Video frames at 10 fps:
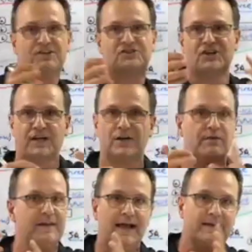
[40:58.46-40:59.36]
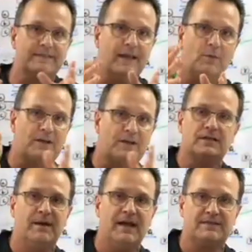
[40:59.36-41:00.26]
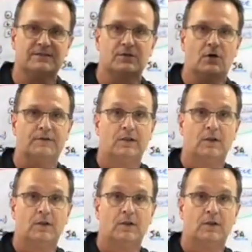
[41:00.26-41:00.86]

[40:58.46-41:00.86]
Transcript: a chicken or the egg thing. We can debate this all day